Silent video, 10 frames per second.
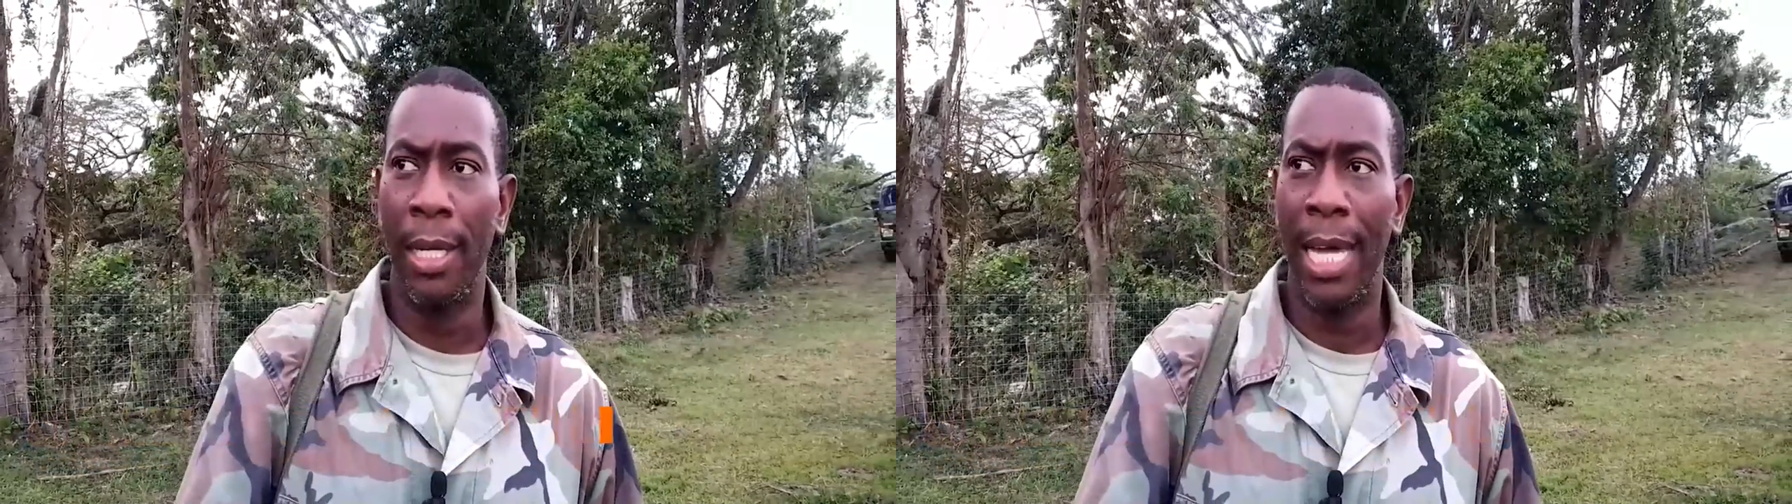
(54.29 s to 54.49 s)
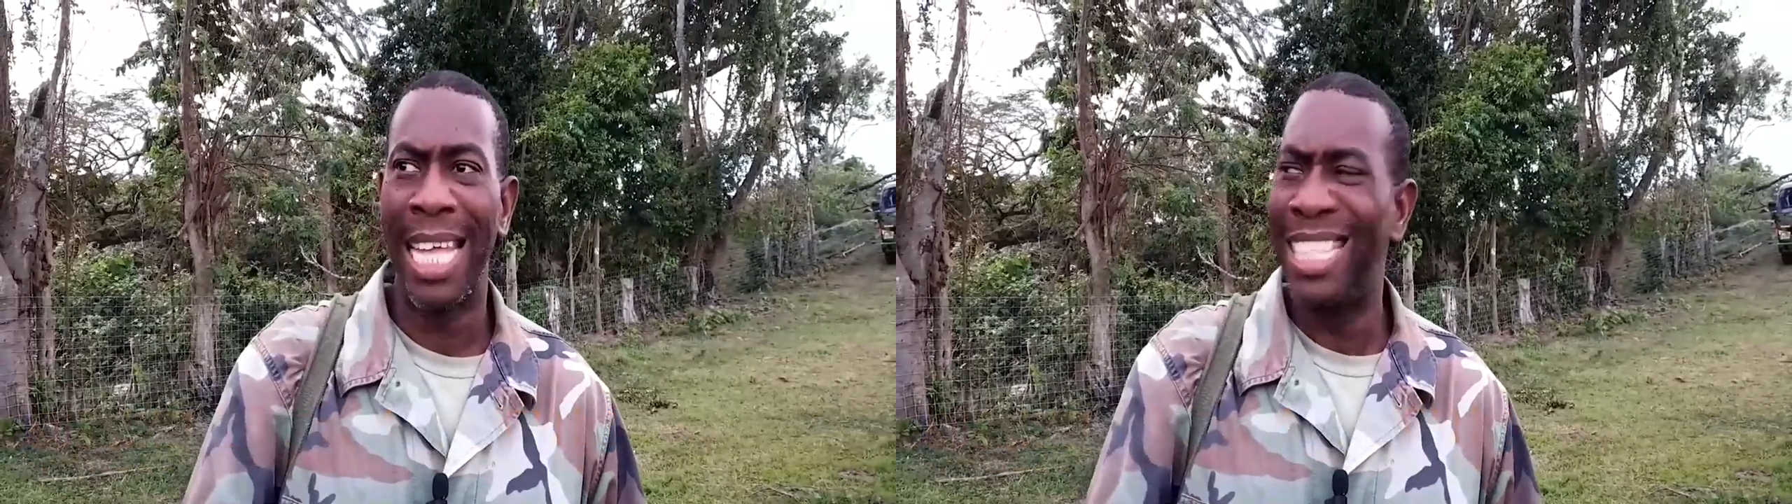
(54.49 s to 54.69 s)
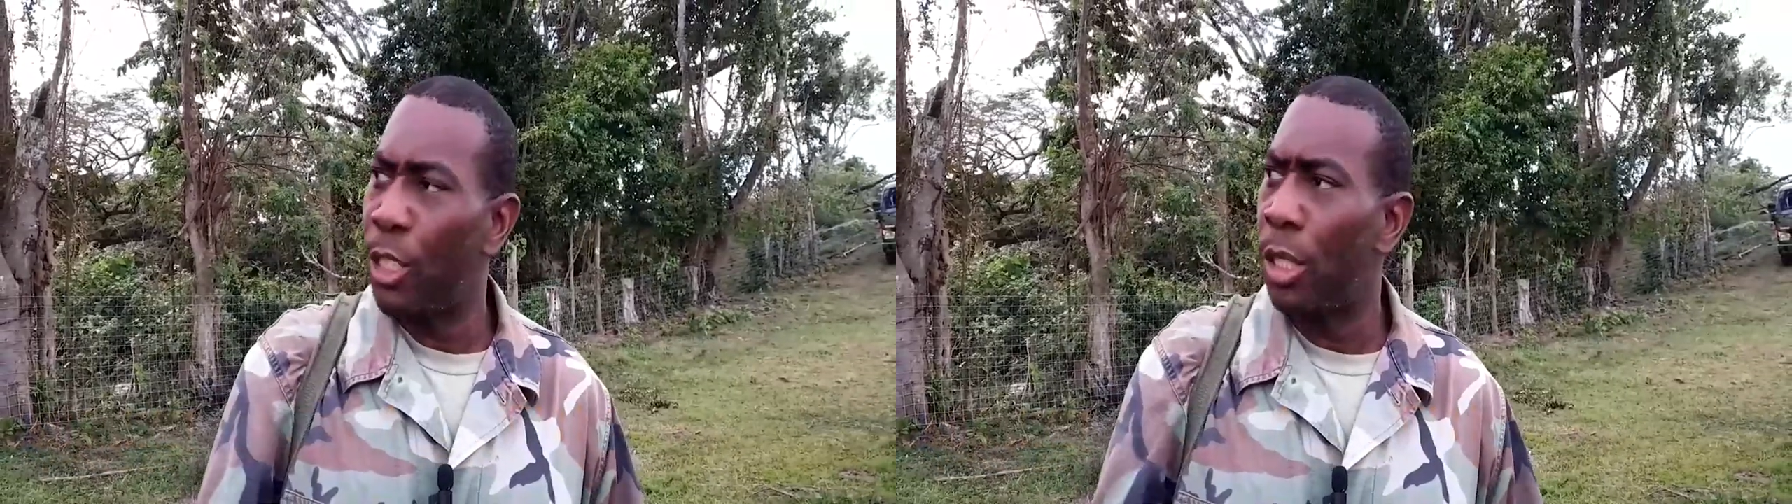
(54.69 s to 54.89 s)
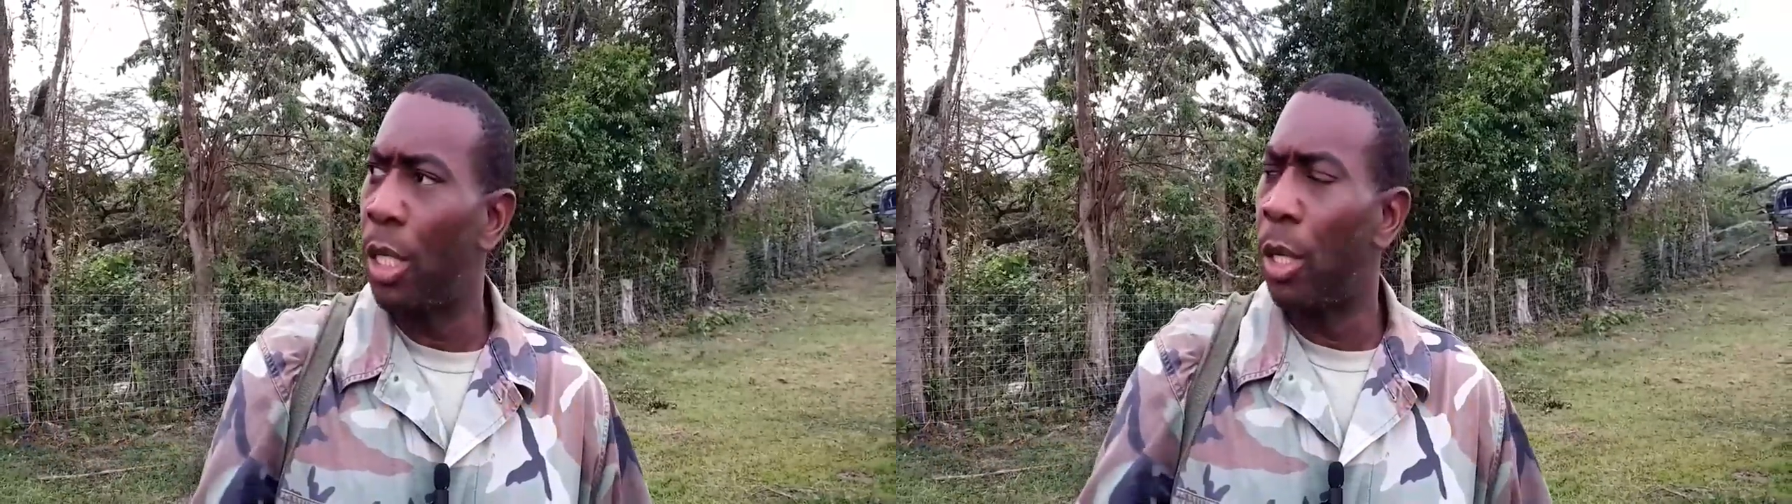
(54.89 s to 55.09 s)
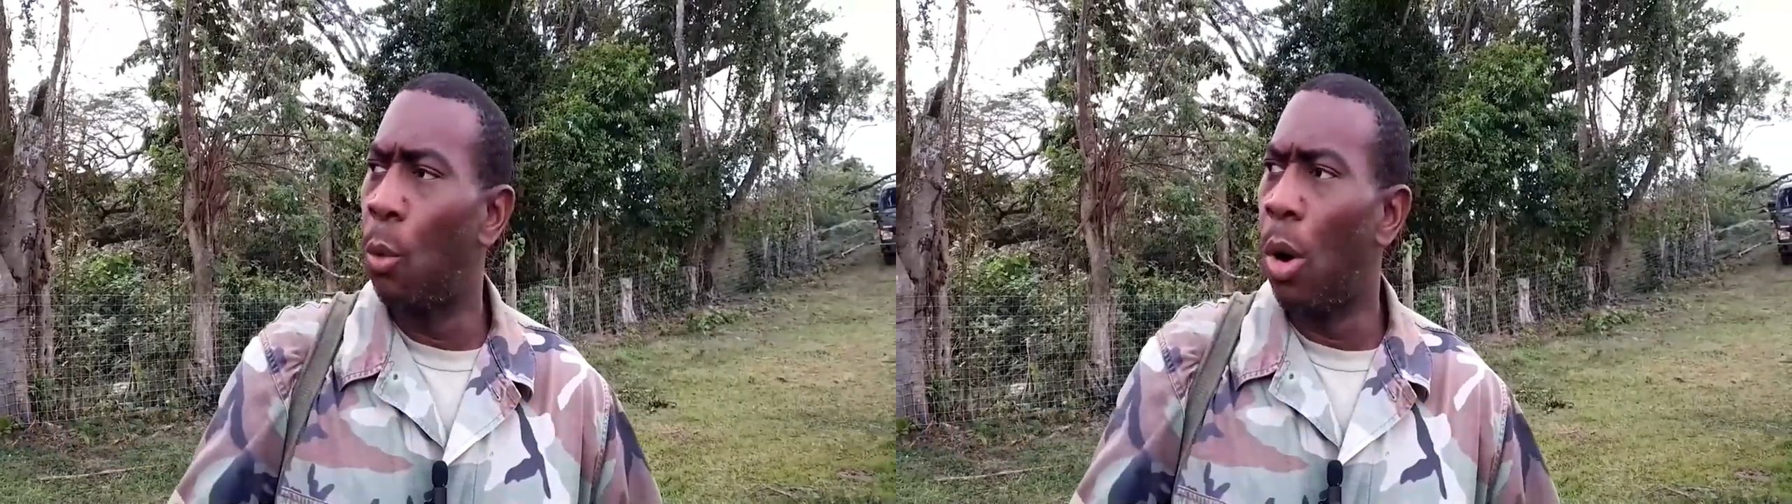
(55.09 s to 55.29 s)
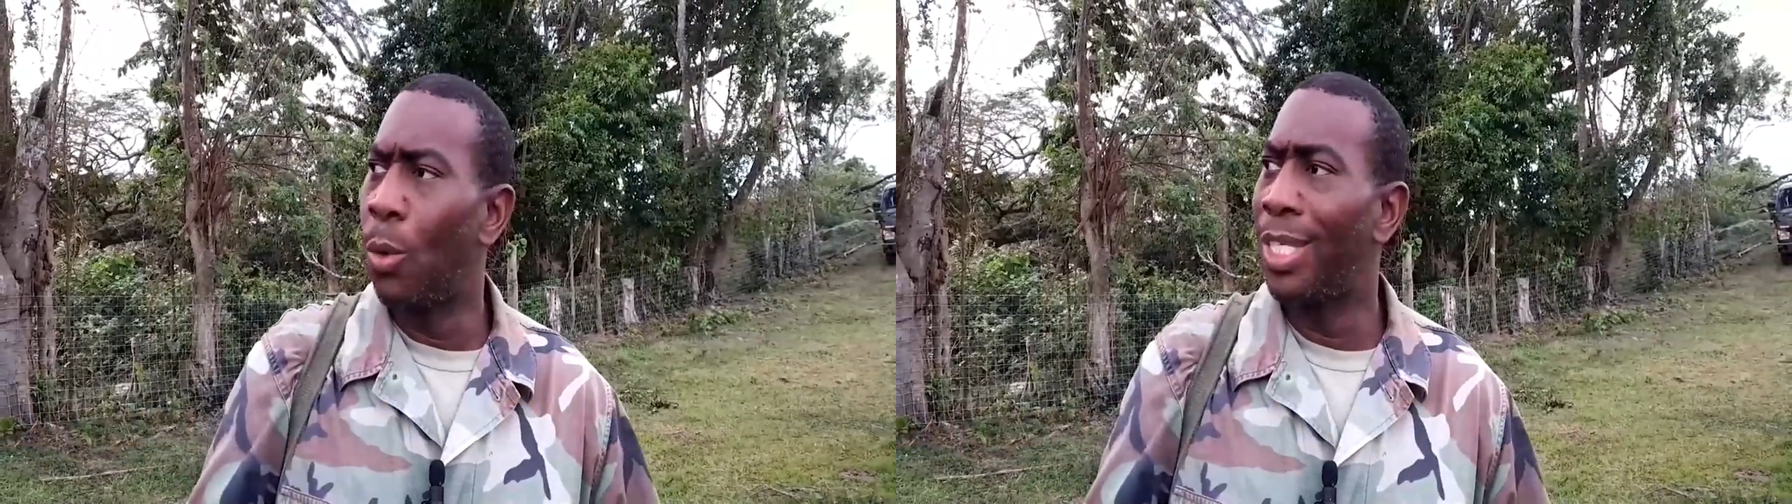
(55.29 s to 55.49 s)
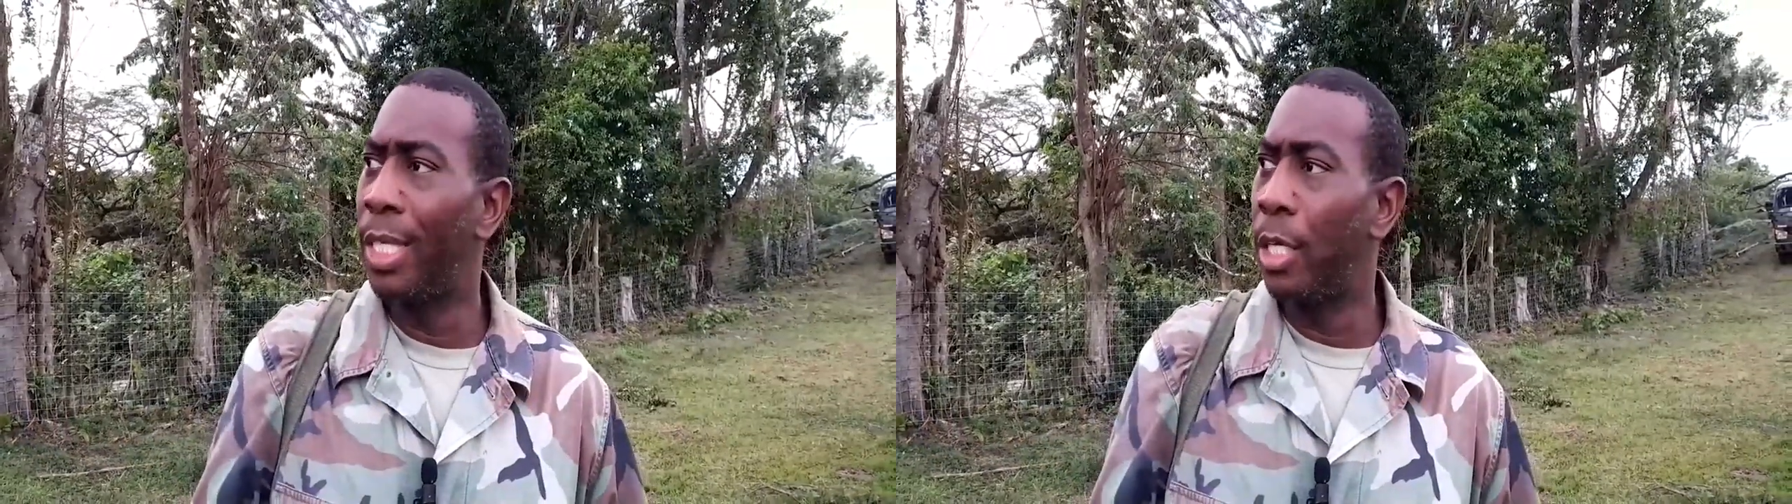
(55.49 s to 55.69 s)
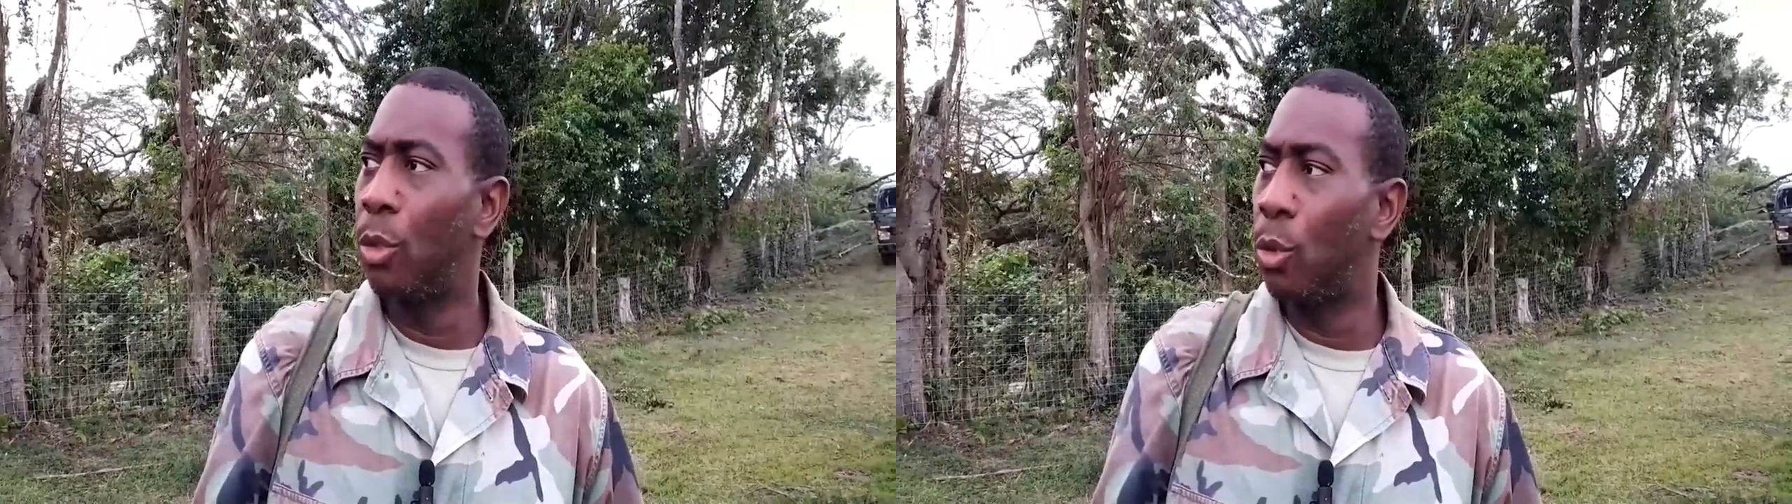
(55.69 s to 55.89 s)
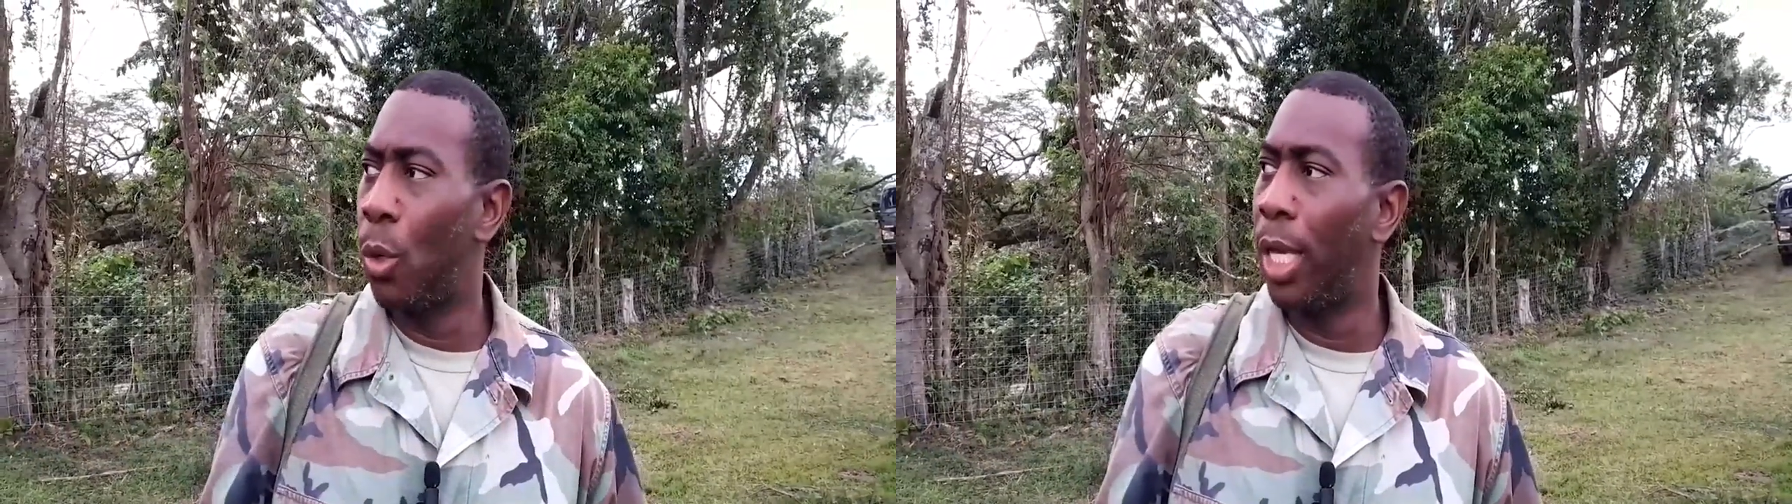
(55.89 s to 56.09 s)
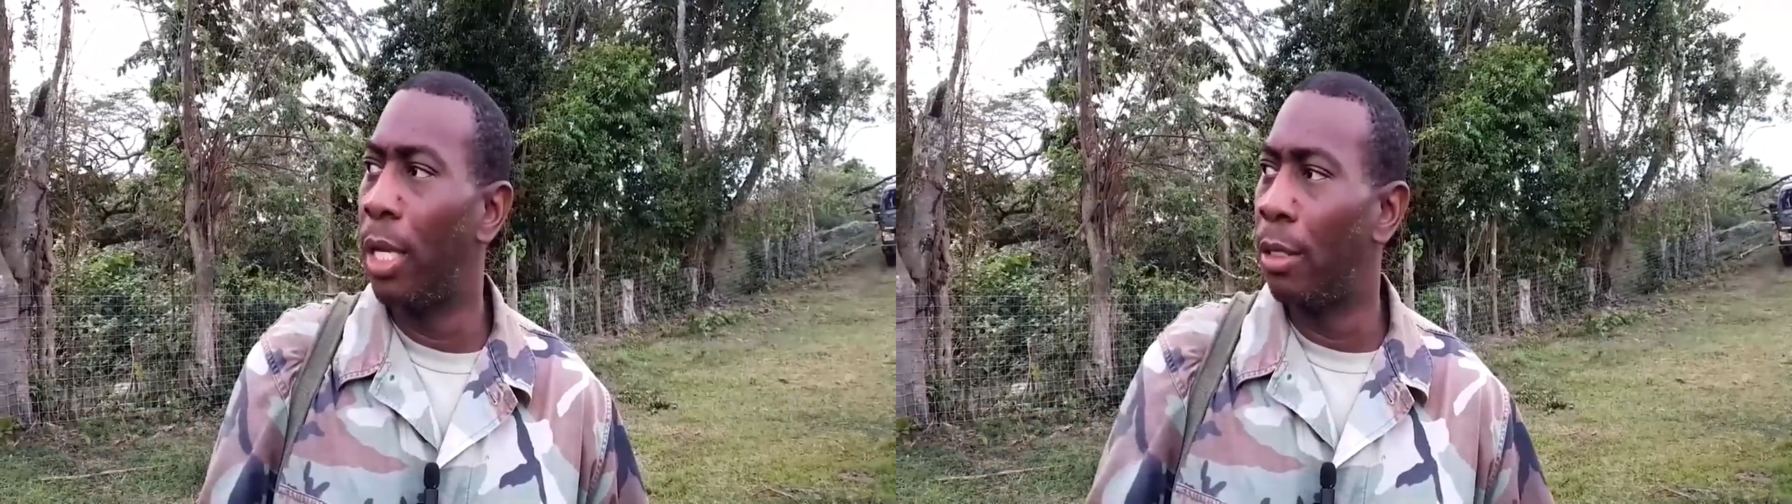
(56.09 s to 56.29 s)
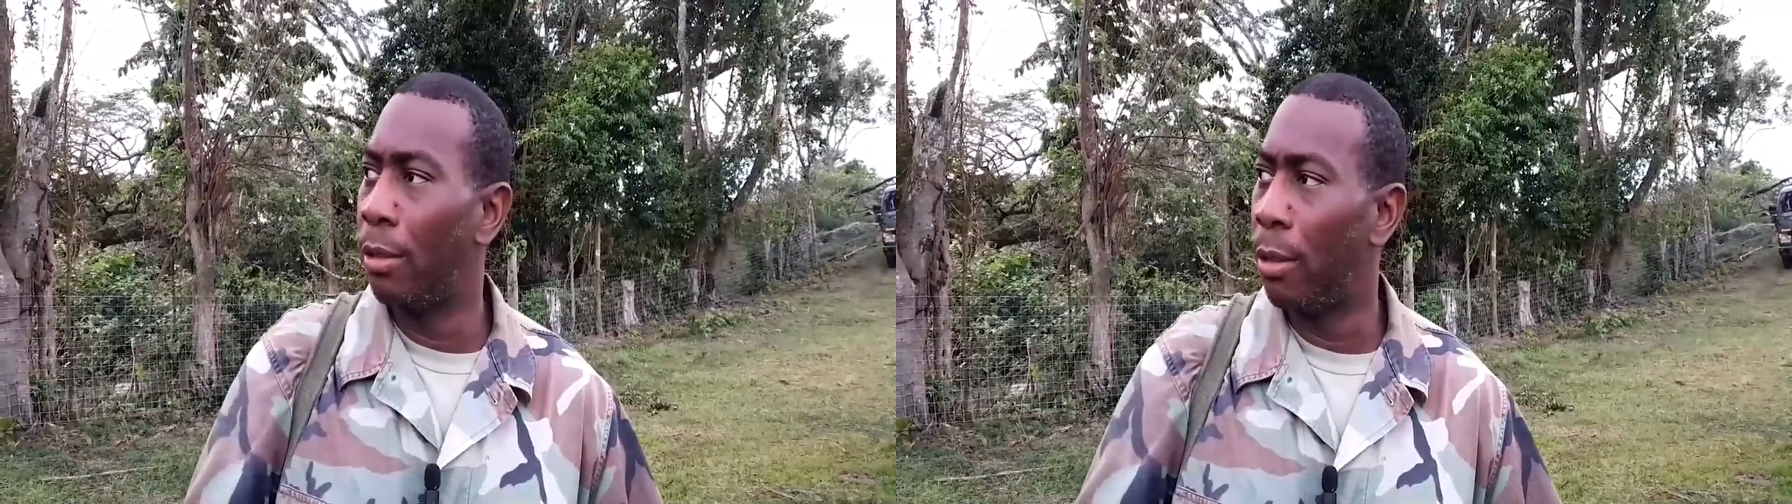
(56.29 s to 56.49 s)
Additionally, what we seek to do here,